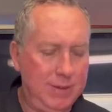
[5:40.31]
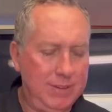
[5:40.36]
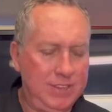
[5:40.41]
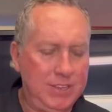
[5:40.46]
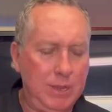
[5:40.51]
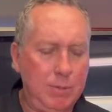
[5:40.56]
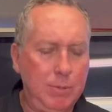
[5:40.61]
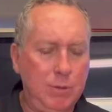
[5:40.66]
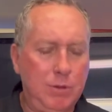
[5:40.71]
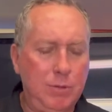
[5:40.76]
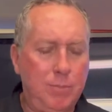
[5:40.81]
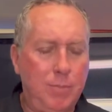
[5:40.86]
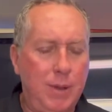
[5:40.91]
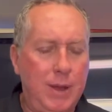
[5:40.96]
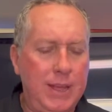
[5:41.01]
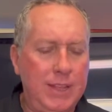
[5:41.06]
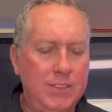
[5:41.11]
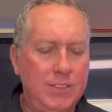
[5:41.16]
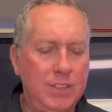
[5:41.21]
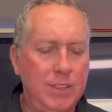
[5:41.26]
are so many good
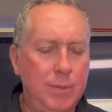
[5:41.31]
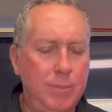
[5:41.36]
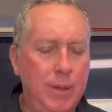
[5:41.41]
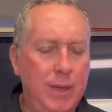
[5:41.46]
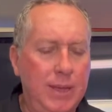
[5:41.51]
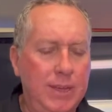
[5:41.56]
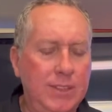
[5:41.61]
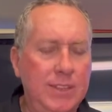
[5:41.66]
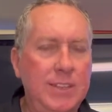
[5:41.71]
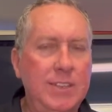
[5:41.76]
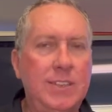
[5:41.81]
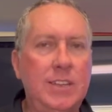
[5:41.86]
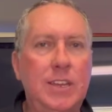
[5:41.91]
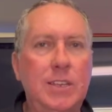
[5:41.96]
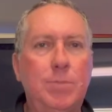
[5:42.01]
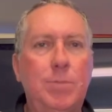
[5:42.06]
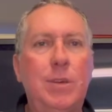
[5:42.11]
braids on the market these days,